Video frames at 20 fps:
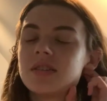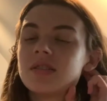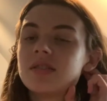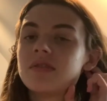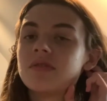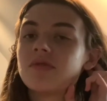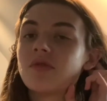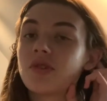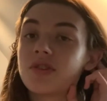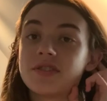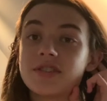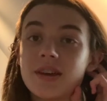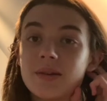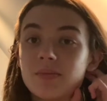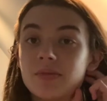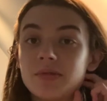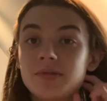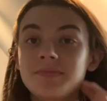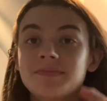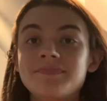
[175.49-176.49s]
For
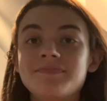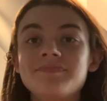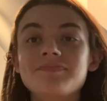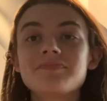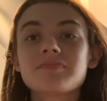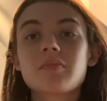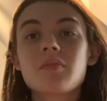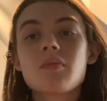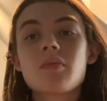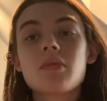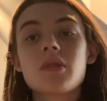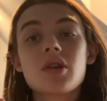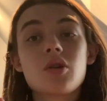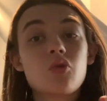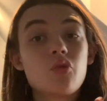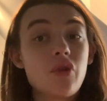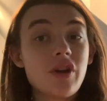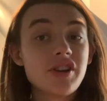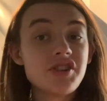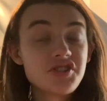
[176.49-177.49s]
example,
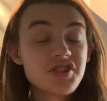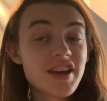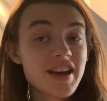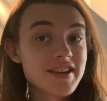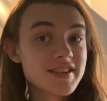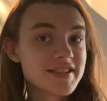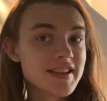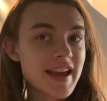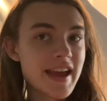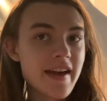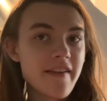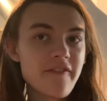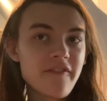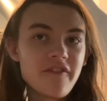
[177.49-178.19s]
range attacks have